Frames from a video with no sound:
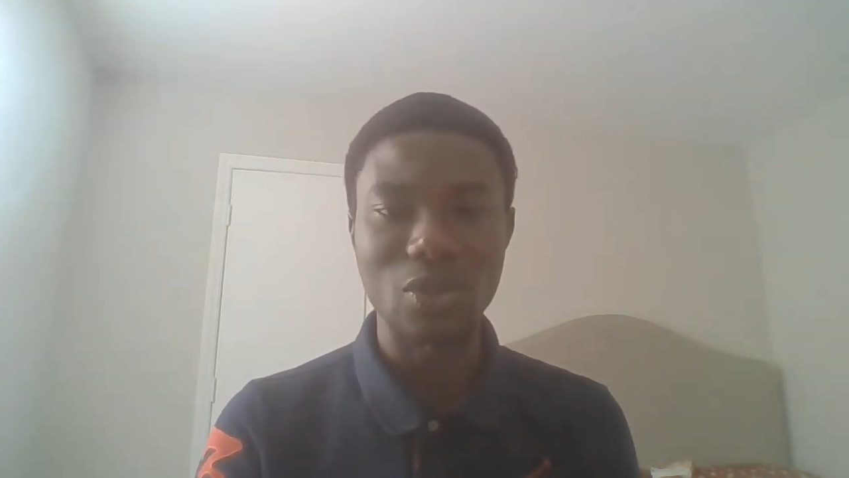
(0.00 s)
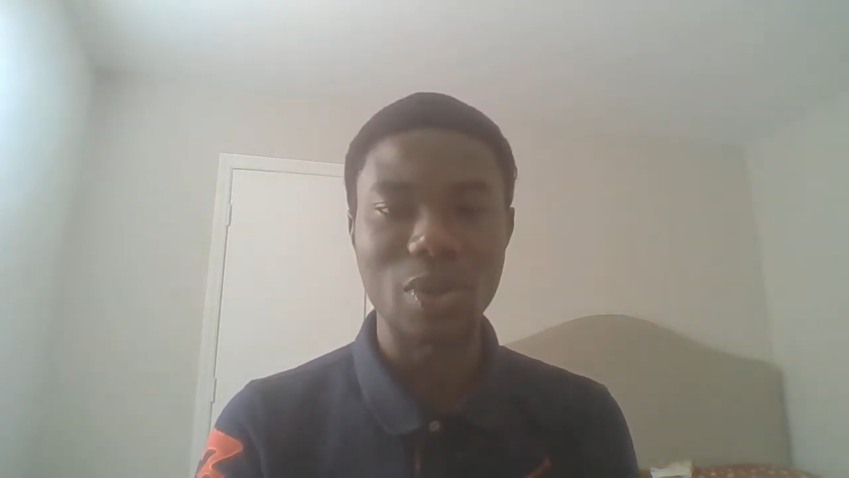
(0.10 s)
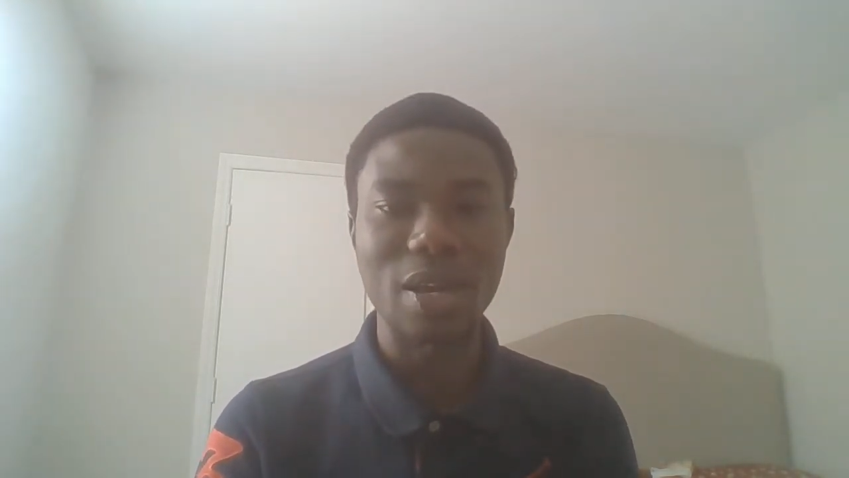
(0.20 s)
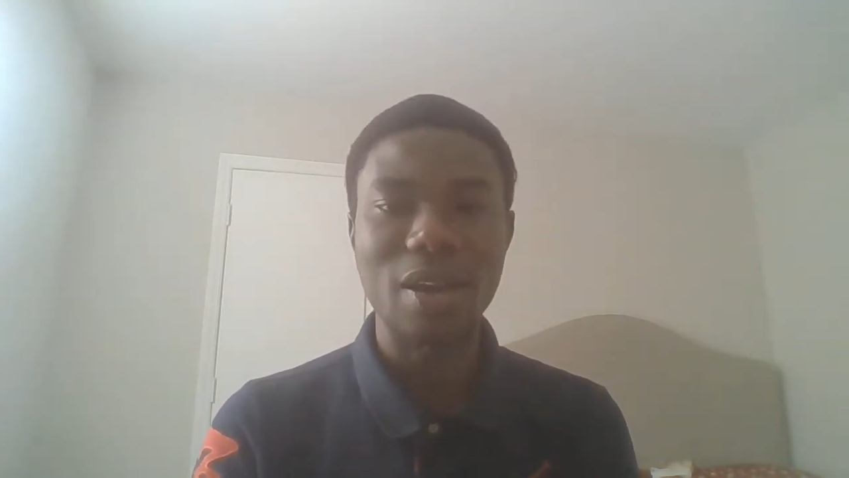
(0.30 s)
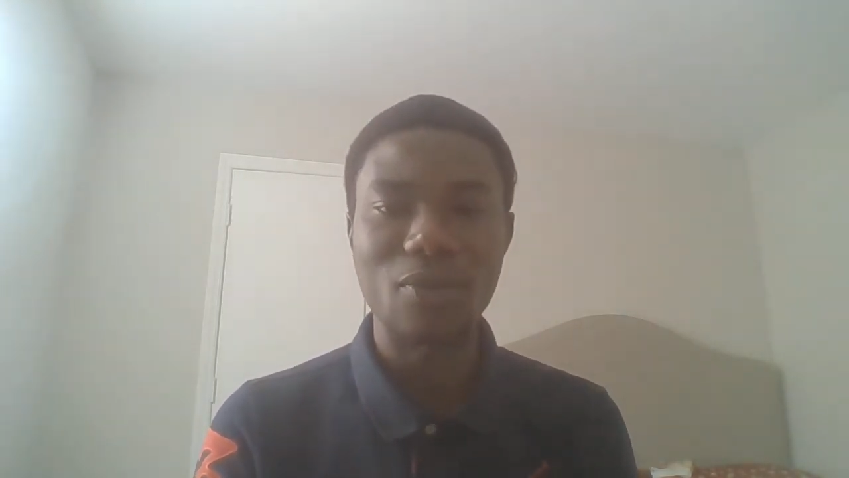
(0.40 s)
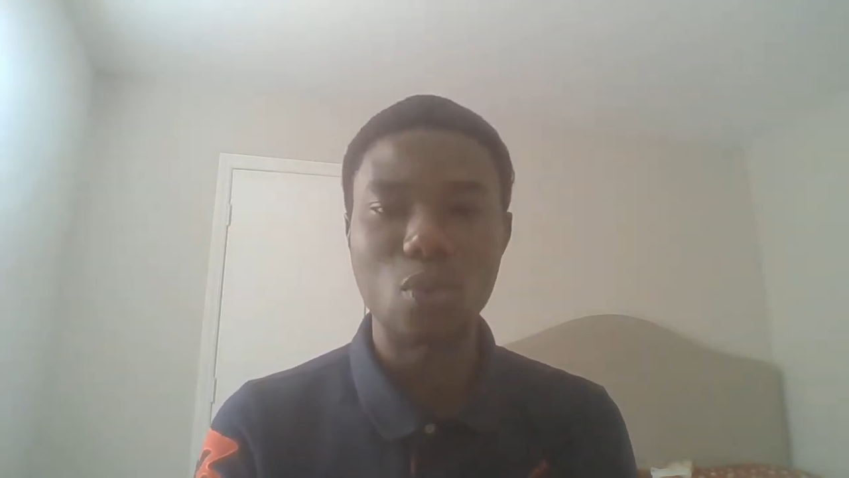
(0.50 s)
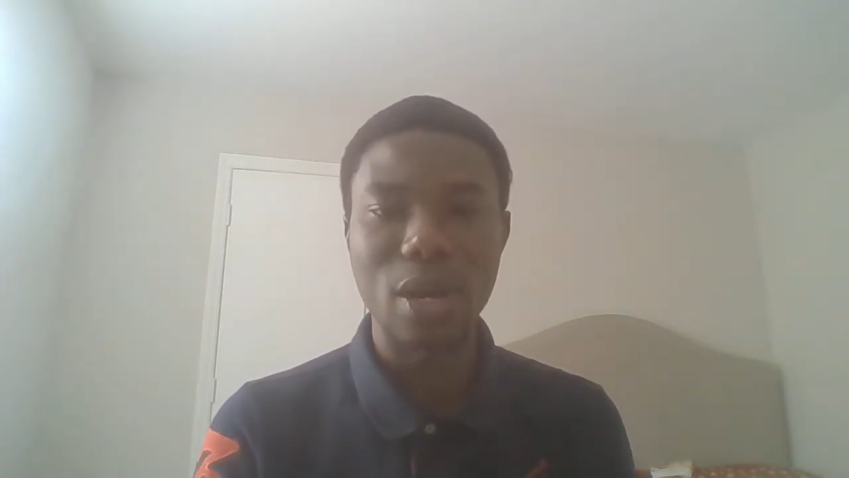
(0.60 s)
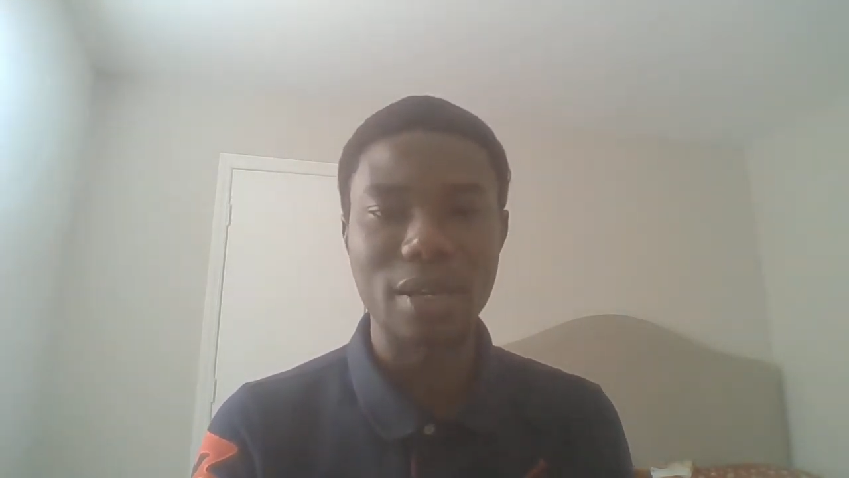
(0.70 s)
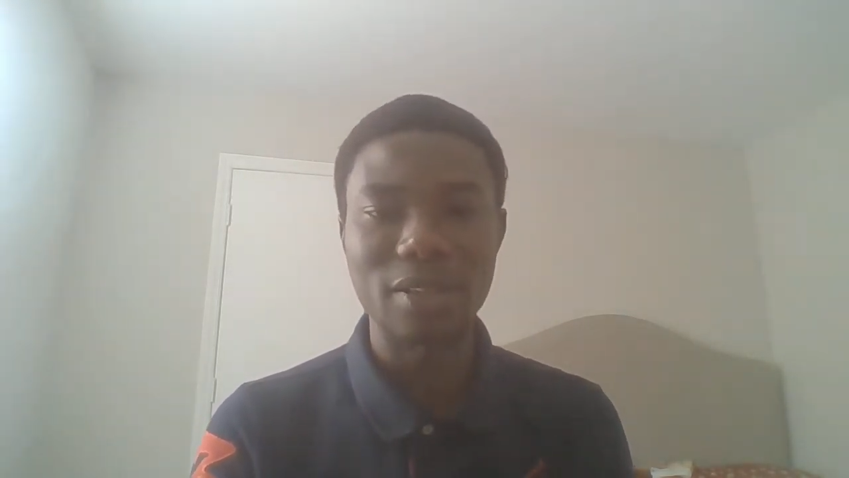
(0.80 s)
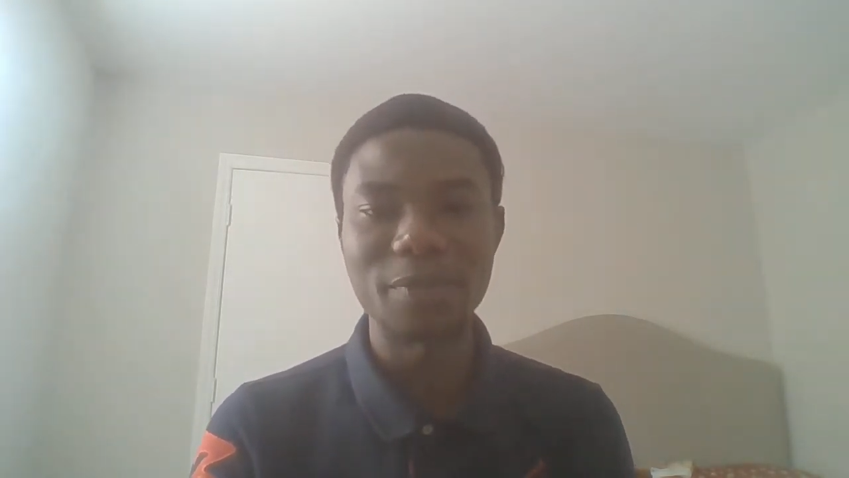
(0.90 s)
So we have
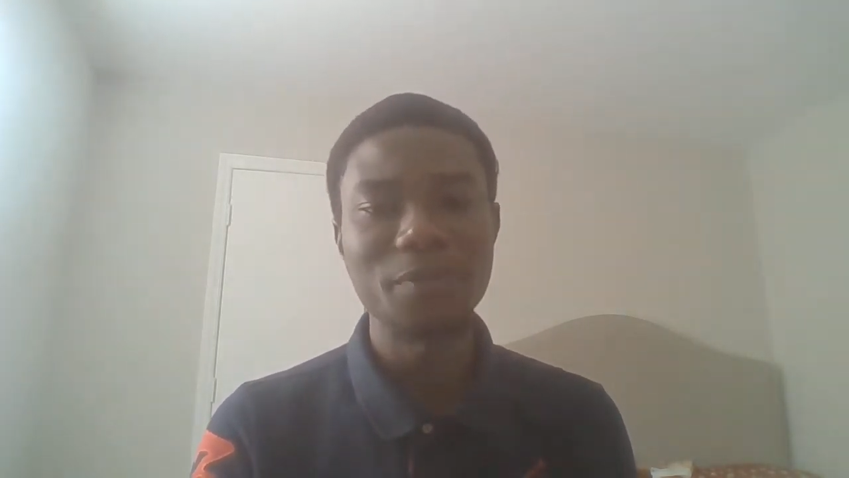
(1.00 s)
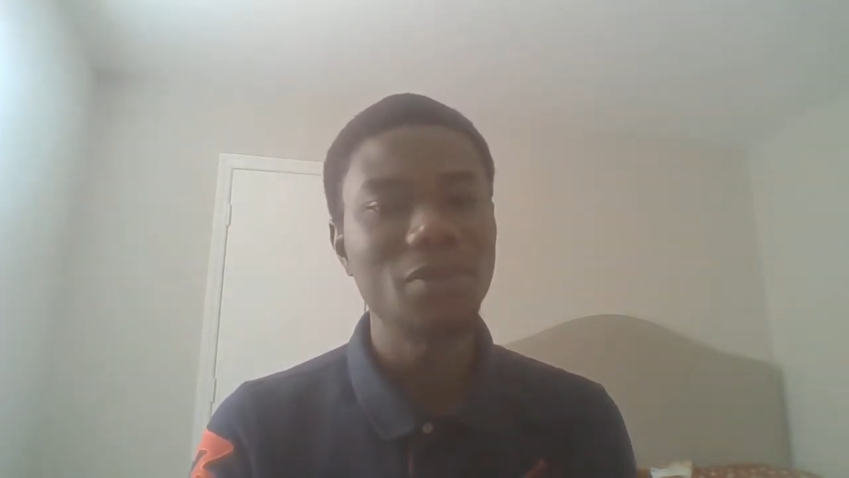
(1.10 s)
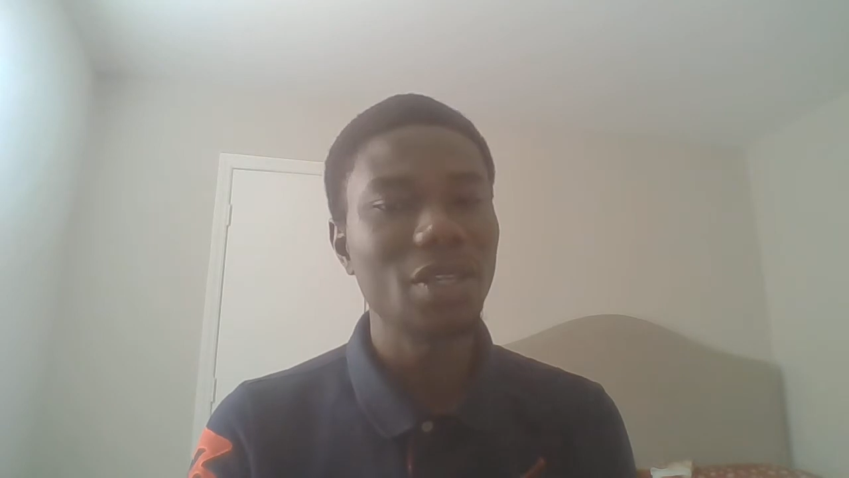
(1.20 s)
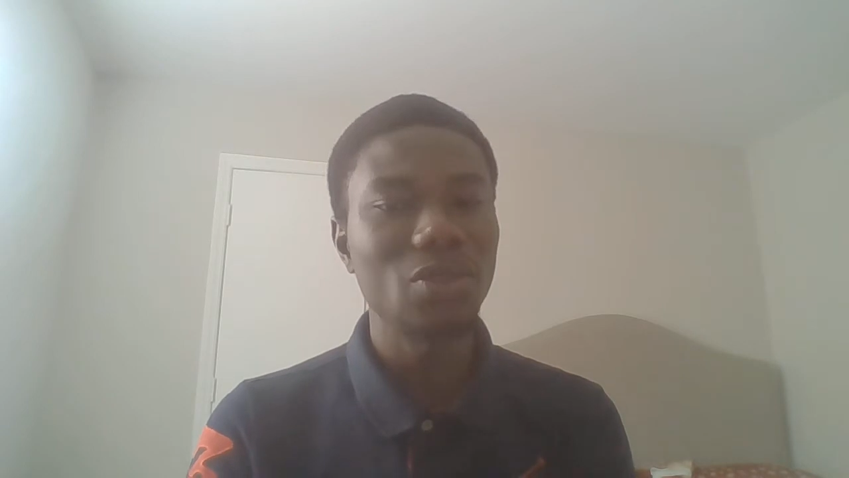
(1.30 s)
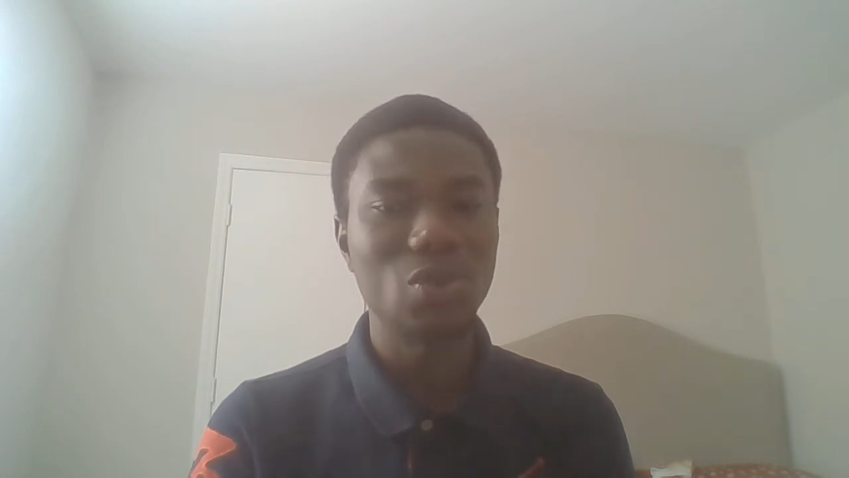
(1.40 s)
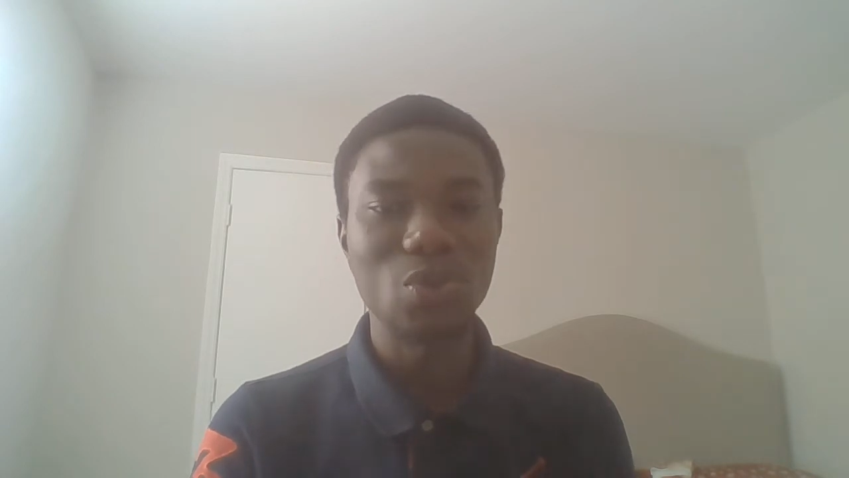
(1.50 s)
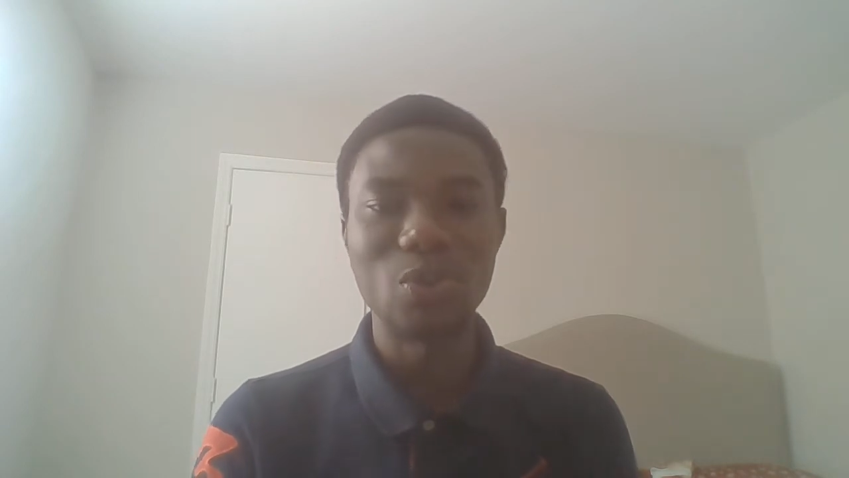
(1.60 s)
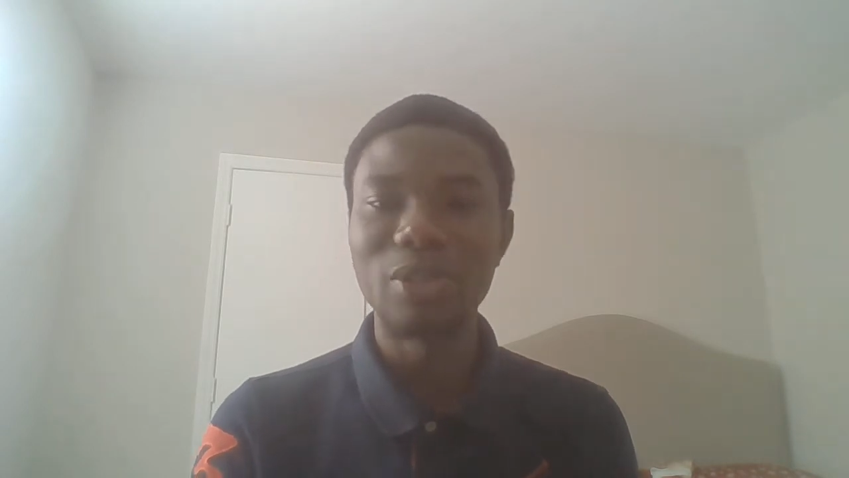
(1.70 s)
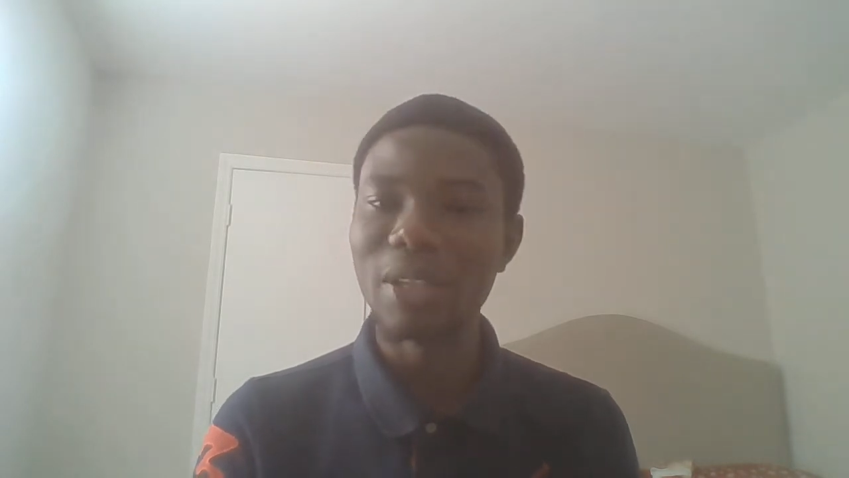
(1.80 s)
1, 2,